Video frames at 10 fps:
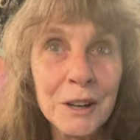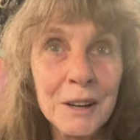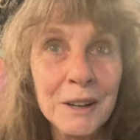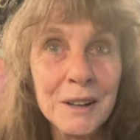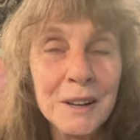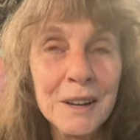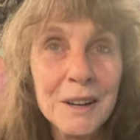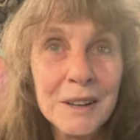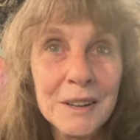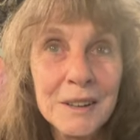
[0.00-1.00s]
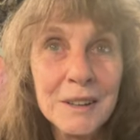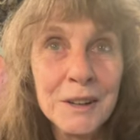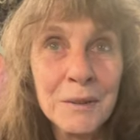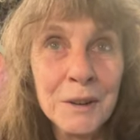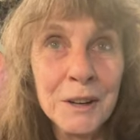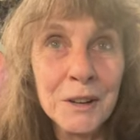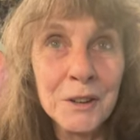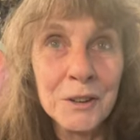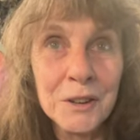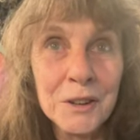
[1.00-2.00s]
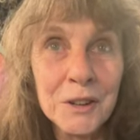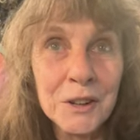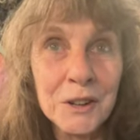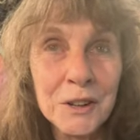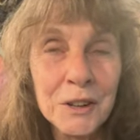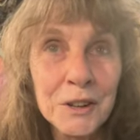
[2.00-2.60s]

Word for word: And 70 years is just